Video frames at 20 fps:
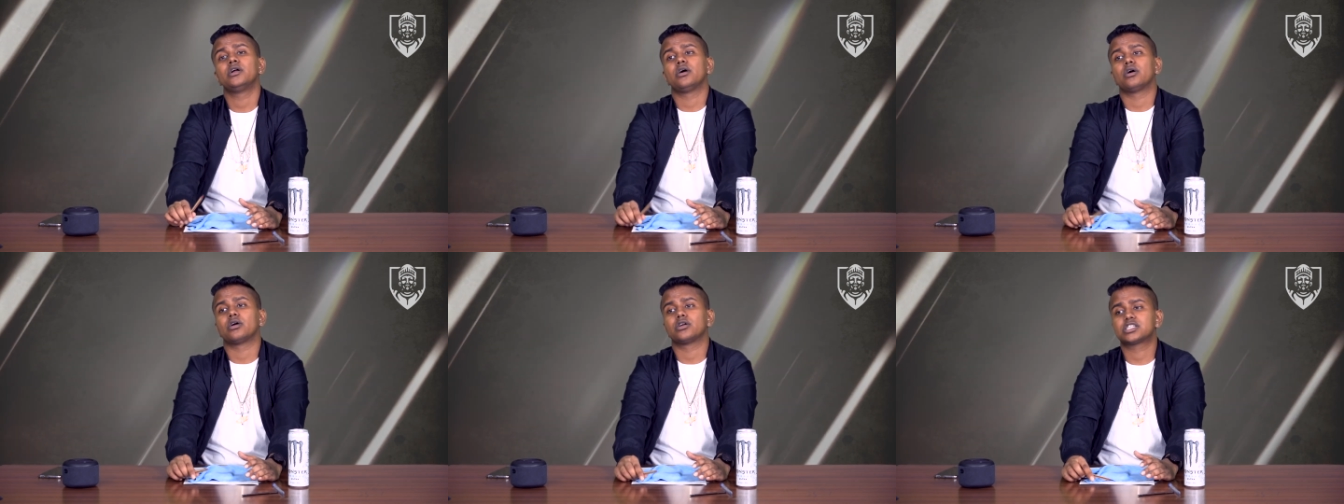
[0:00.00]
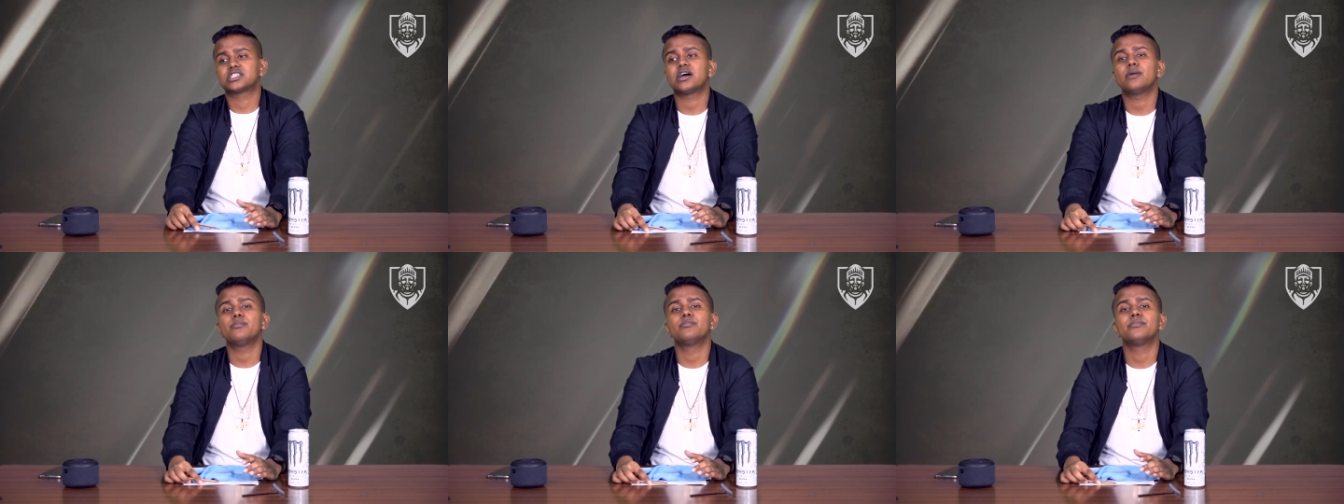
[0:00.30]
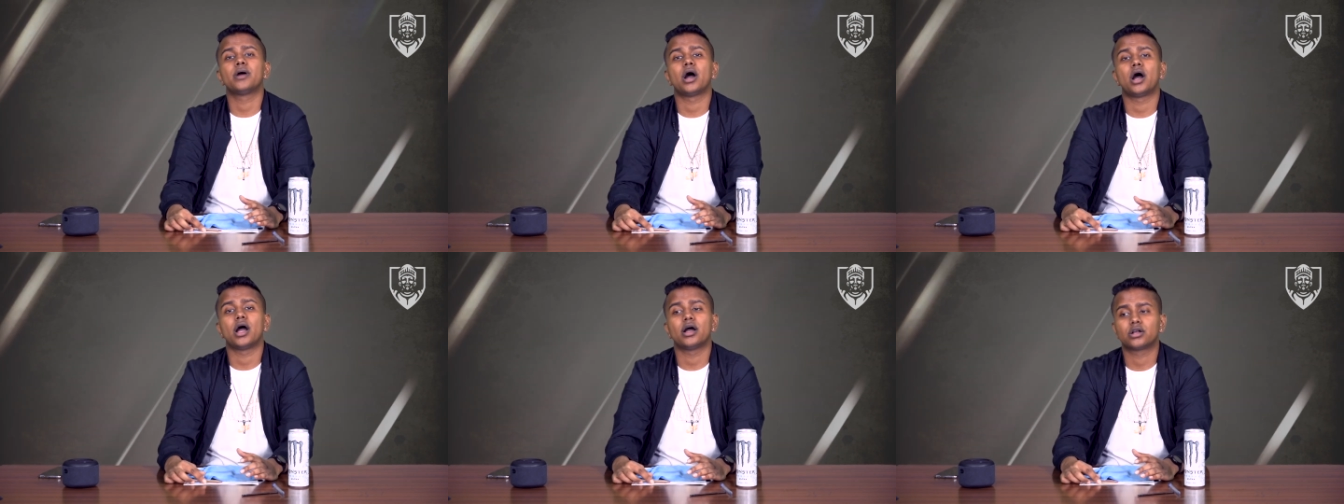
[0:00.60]
some
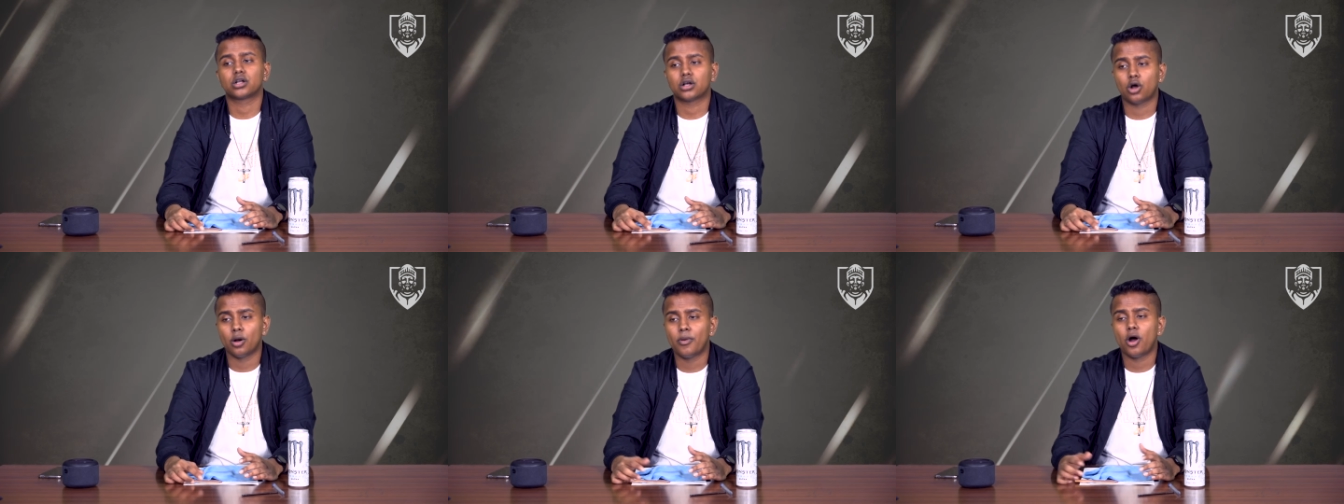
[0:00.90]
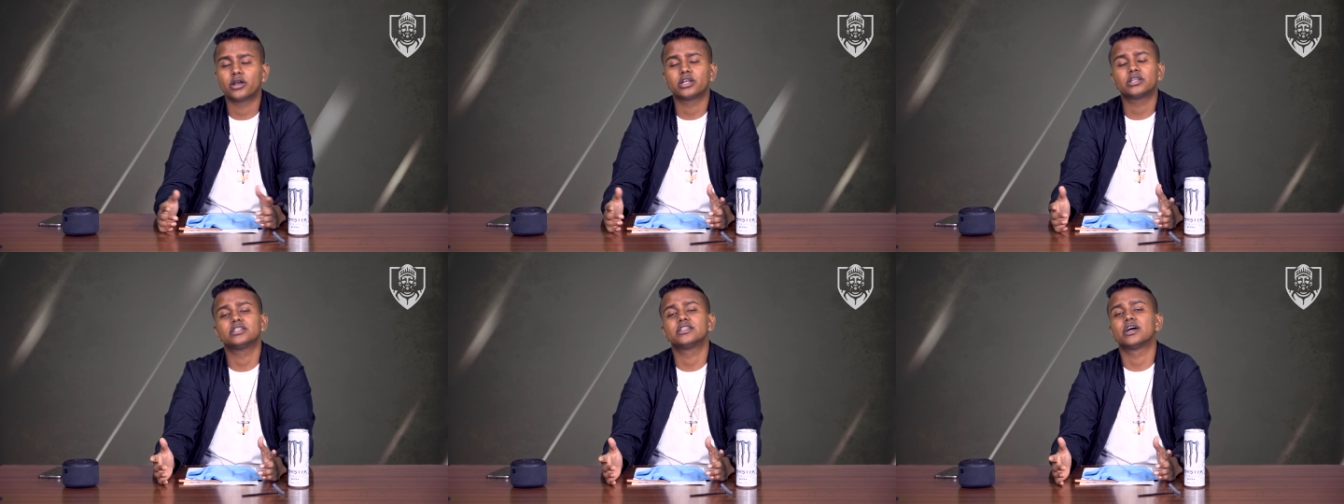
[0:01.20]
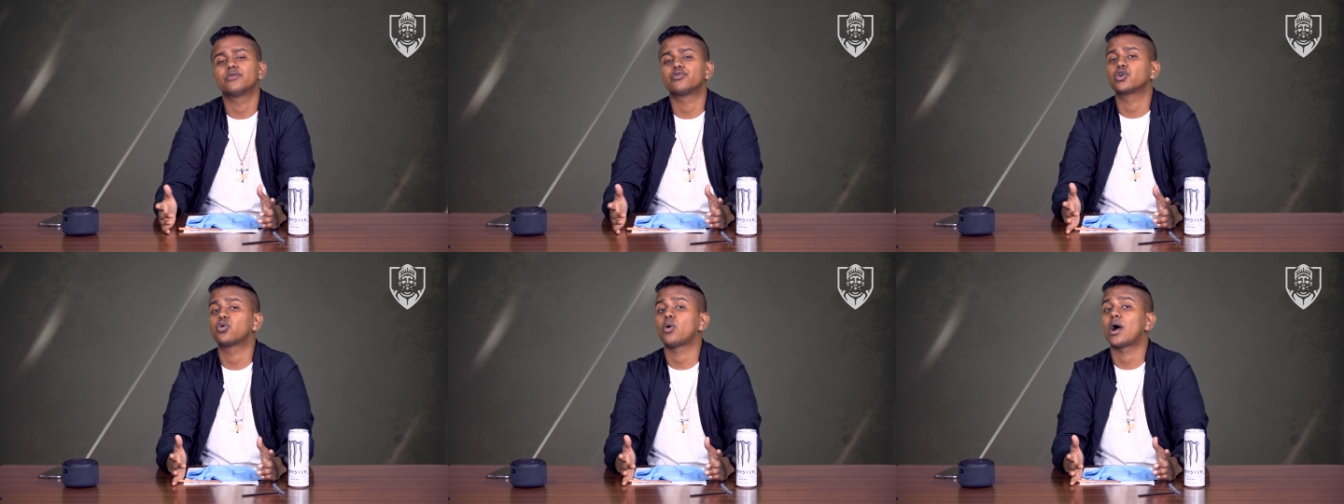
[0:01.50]
commodity that
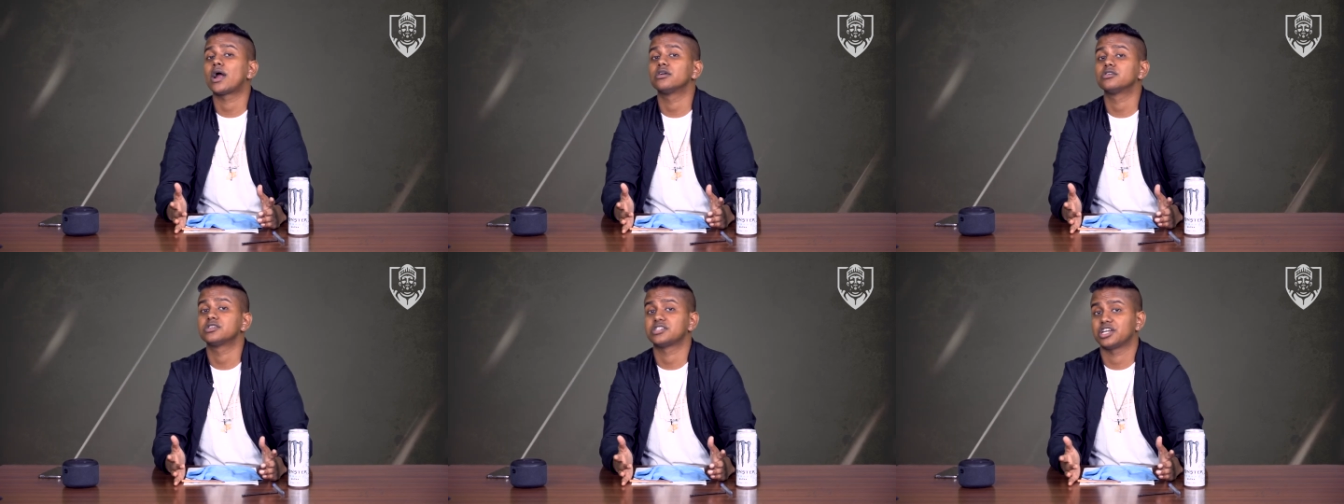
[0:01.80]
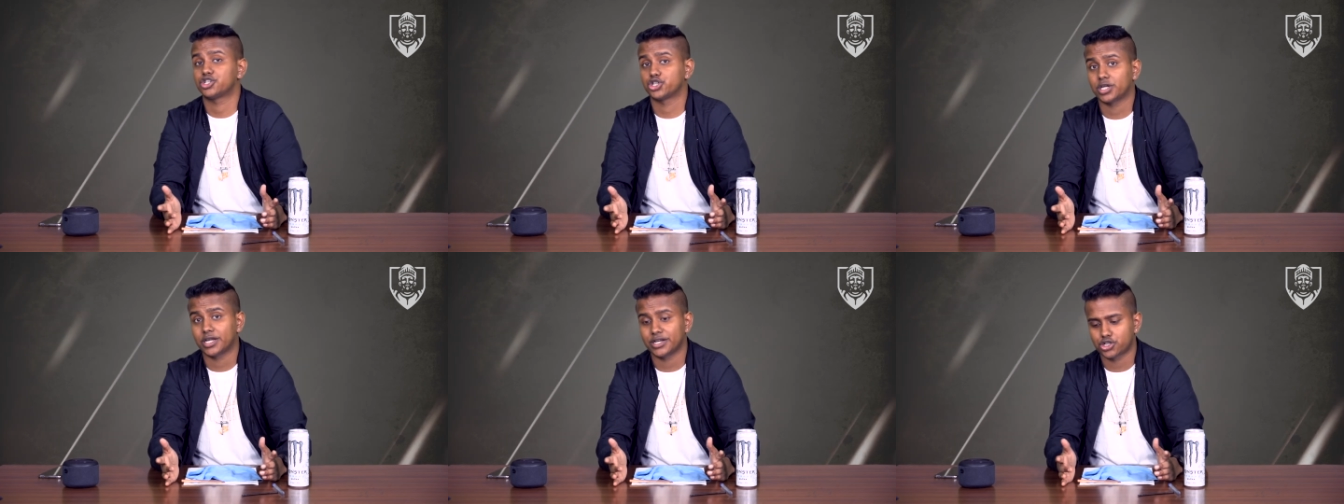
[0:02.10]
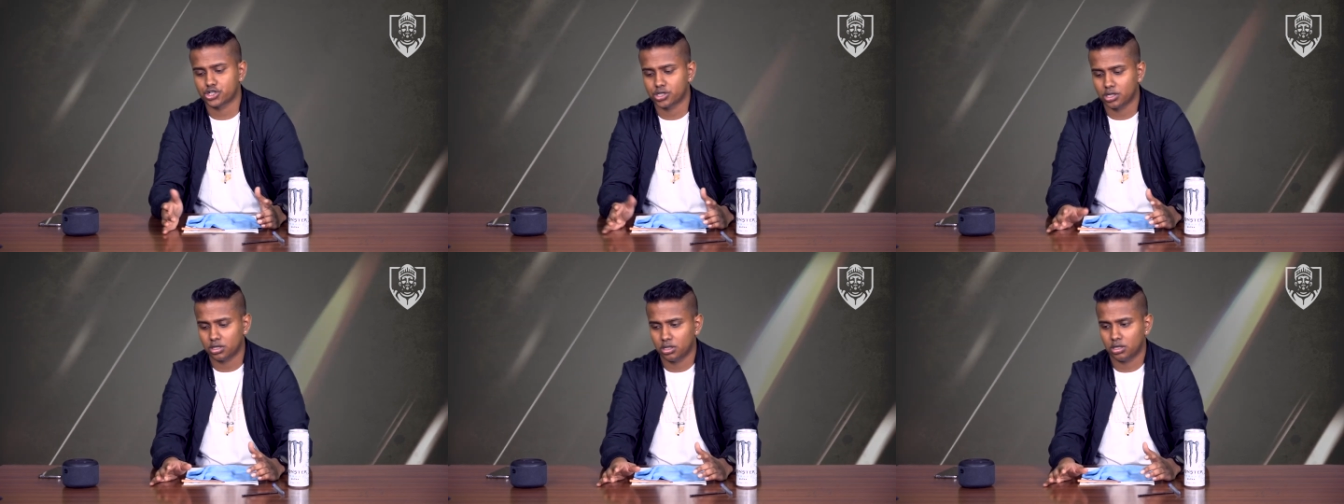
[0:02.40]
requires
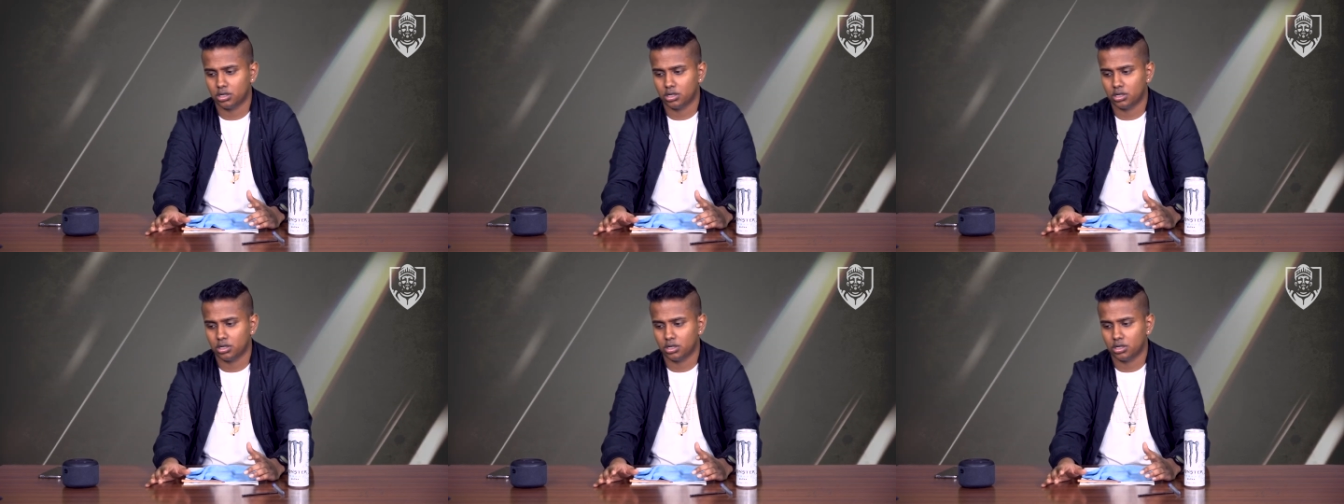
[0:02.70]
education.